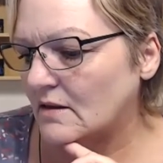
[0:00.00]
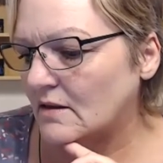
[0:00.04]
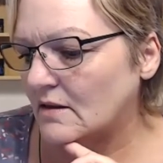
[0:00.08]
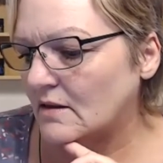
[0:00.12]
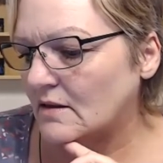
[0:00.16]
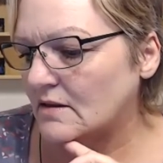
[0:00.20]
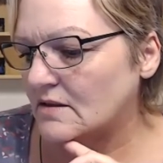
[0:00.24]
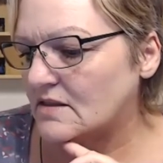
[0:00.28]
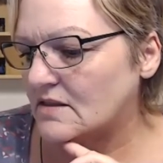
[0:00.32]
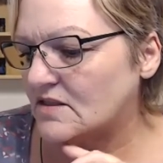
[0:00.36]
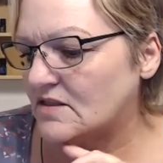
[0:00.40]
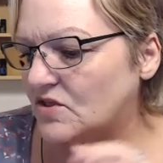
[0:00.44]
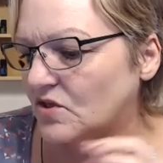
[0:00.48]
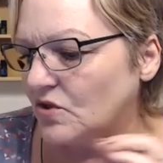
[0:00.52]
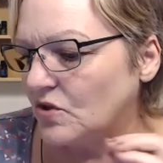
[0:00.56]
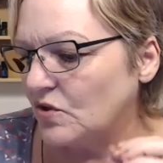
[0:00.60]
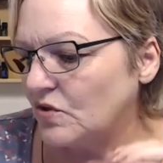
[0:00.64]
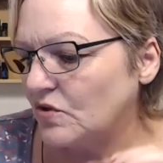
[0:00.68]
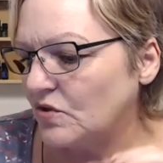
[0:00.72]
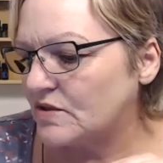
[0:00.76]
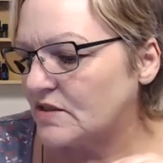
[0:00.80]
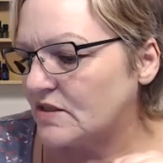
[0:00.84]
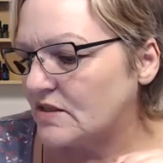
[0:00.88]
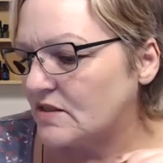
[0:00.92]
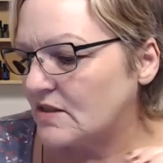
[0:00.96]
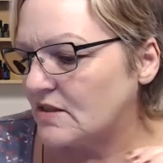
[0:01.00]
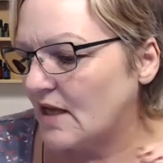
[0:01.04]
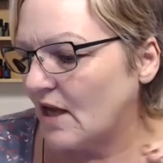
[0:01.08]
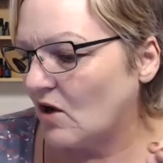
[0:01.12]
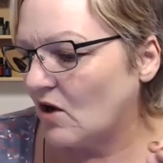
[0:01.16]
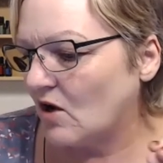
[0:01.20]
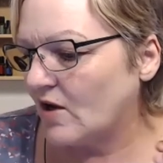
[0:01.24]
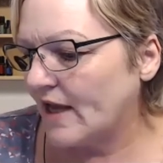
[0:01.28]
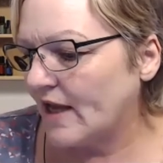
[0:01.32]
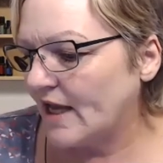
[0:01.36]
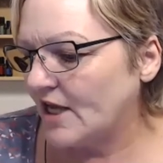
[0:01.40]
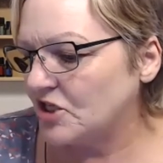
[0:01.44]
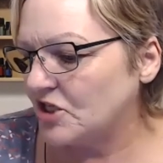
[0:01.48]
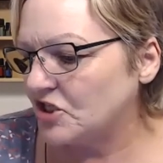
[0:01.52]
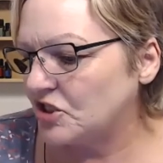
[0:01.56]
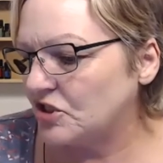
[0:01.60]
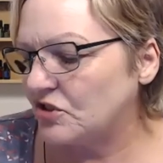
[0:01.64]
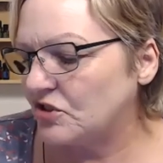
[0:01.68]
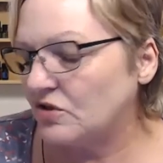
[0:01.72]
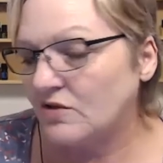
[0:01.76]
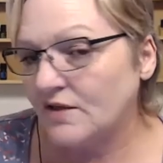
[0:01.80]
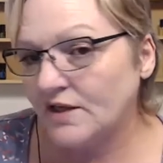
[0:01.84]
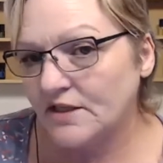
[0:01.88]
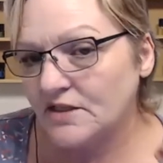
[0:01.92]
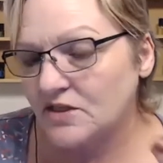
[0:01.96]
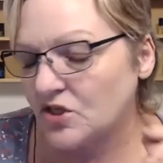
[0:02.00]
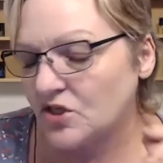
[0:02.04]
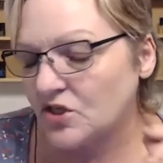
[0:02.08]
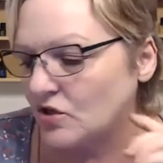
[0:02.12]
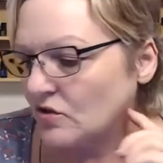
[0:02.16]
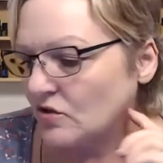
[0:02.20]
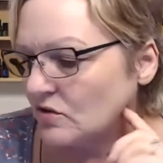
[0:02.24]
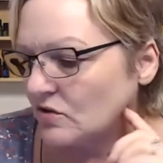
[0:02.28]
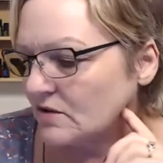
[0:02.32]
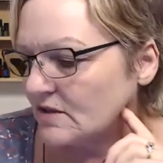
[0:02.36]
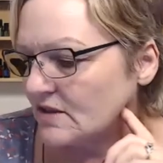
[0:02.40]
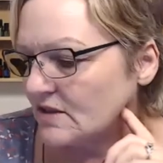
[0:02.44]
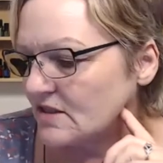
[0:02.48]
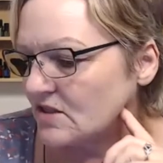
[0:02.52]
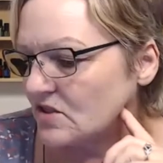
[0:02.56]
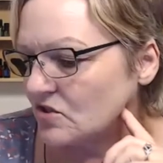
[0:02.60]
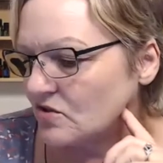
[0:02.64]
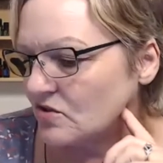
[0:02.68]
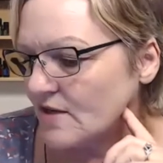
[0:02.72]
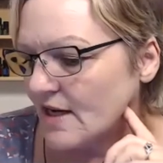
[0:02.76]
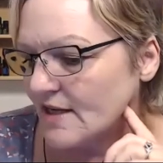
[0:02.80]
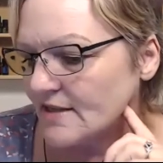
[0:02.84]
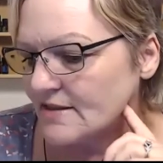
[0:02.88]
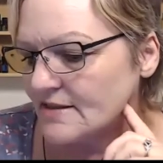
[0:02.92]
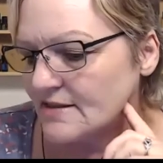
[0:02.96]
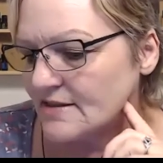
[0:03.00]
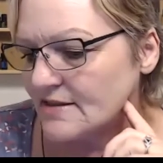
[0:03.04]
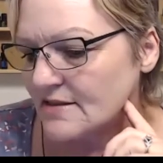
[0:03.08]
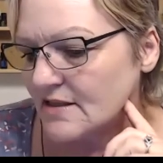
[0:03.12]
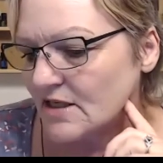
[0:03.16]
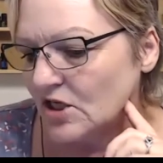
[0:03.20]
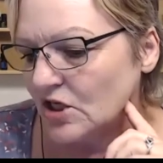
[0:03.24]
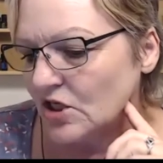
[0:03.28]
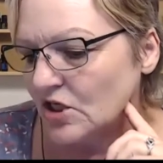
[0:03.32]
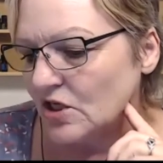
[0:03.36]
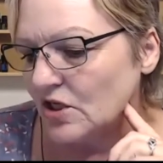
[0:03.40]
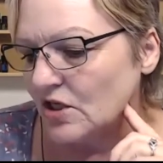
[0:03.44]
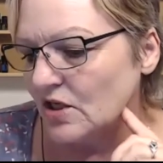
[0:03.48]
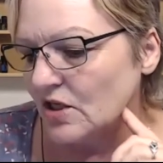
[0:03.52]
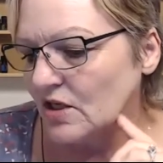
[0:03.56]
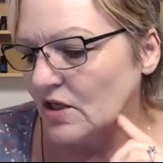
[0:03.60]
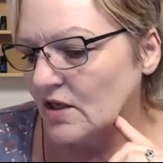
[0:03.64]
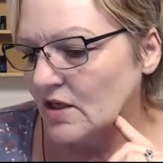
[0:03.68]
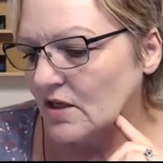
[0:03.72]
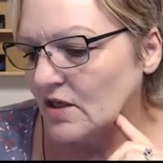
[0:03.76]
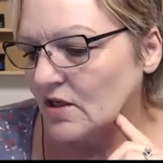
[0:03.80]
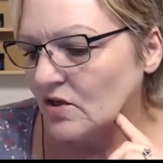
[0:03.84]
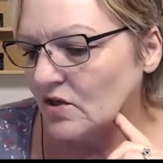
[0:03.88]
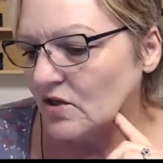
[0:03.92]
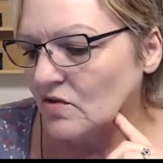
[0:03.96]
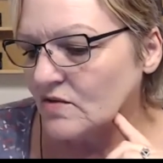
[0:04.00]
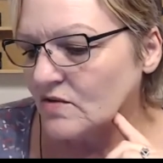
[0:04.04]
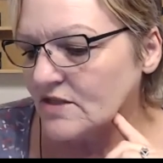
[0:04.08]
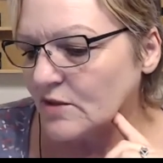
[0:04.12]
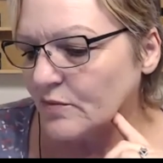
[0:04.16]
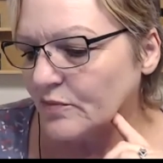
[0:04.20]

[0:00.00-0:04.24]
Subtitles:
soothes the occasional internal distress using